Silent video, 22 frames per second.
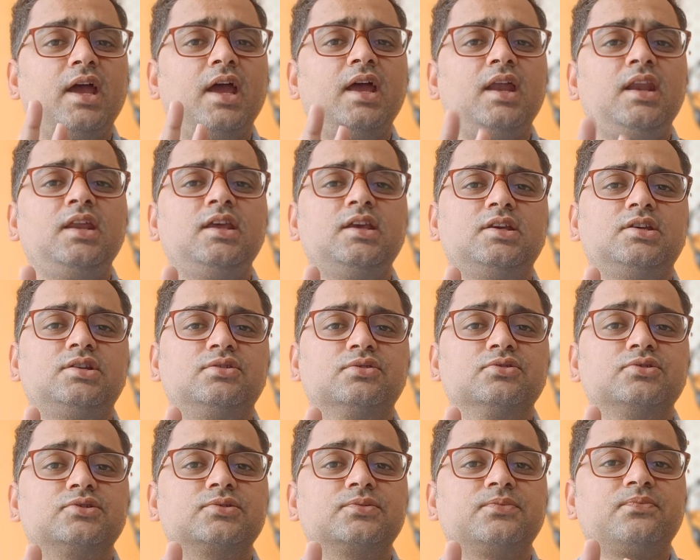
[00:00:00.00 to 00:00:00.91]
any
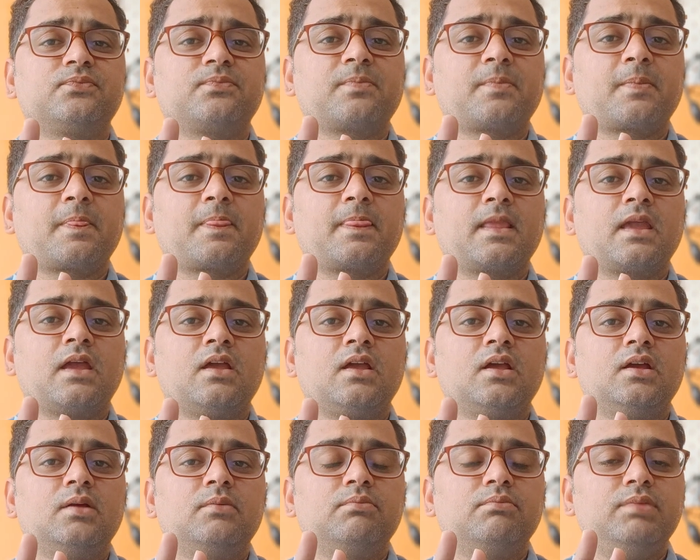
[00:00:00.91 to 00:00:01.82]
issues,
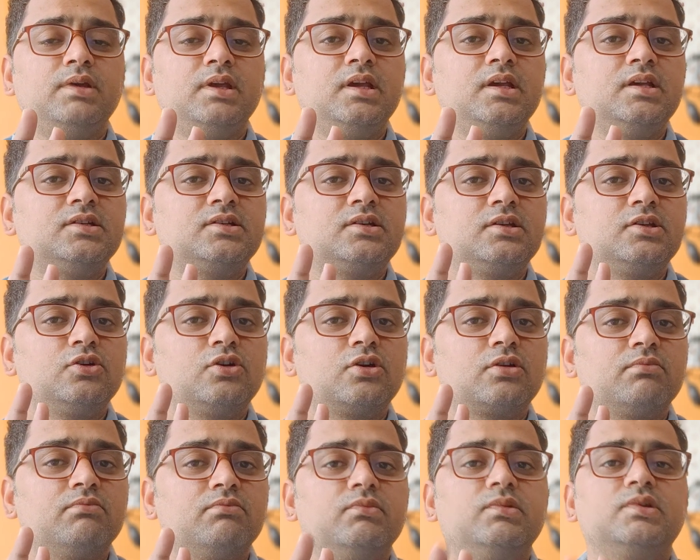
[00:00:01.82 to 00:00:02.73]
be it
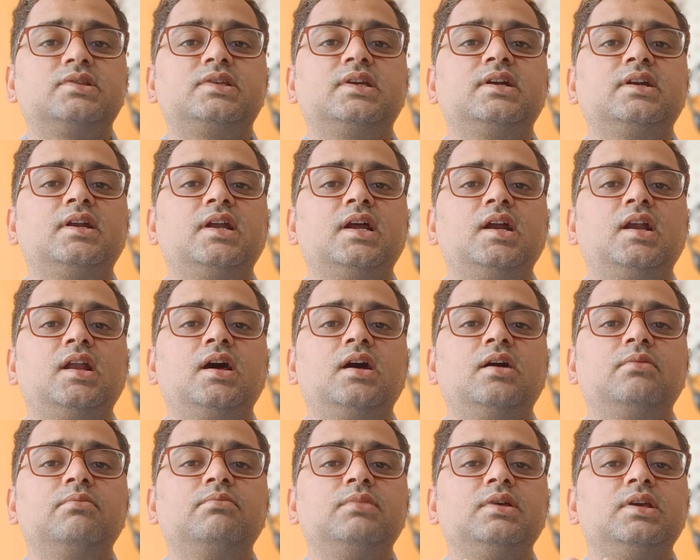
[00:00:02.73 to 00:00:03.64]
your missing
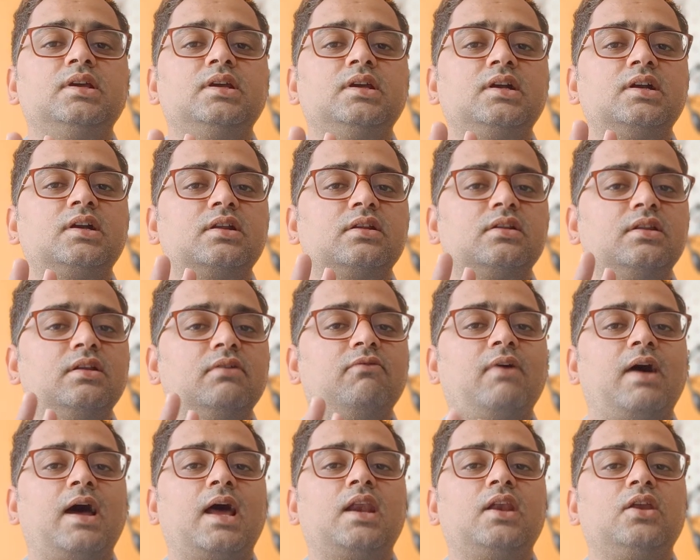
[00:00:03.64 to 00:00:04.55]
data, be it the
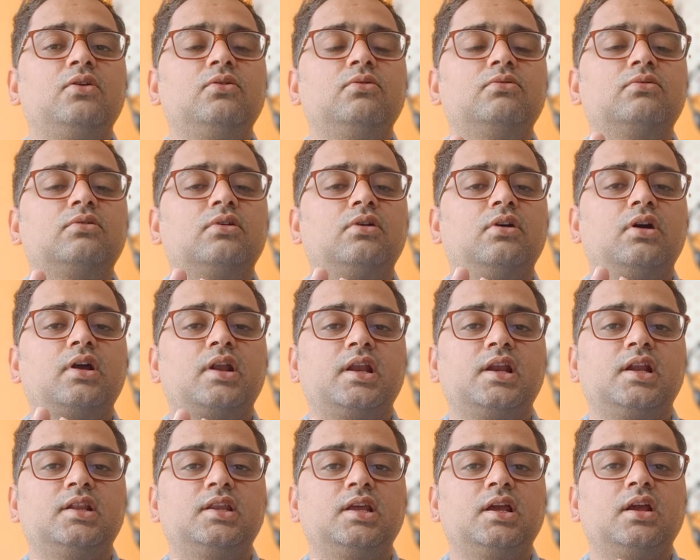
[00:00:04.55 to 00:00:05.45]
value or
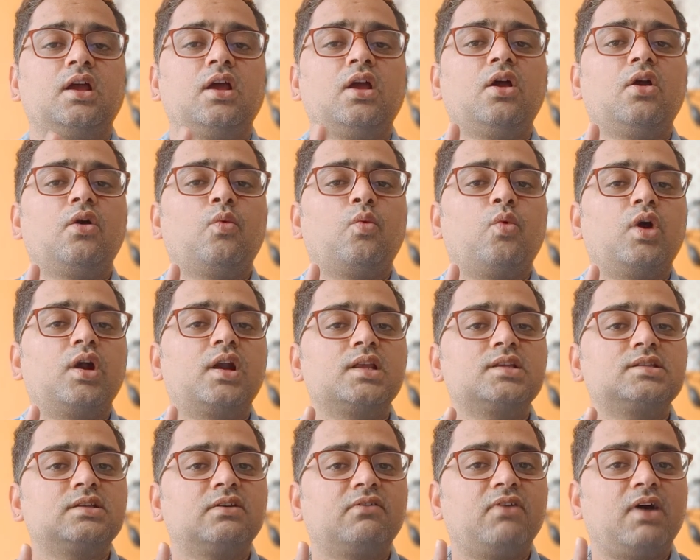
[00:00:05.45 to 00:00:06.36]
anything. What
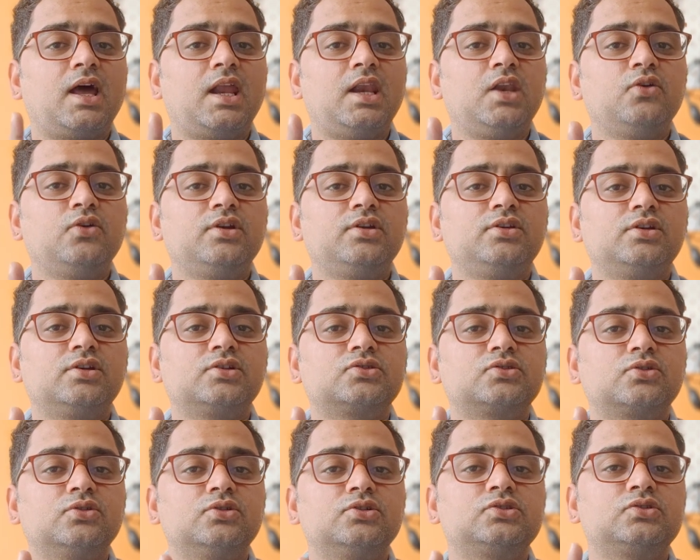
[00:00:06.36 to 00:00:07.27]
is the value in your
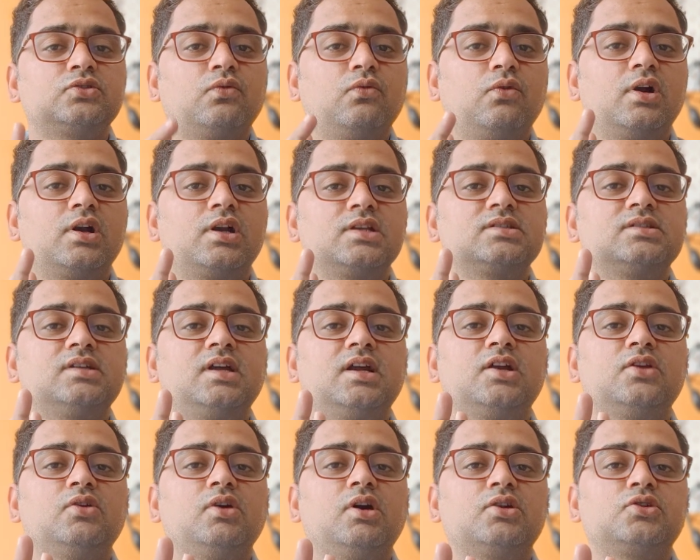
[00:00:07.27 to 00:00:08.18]
source? What is
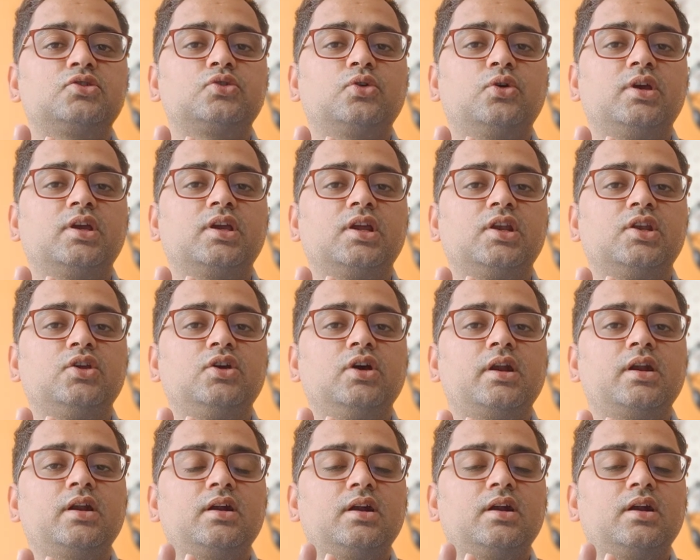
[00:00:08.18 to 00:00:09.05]
that you are showing in your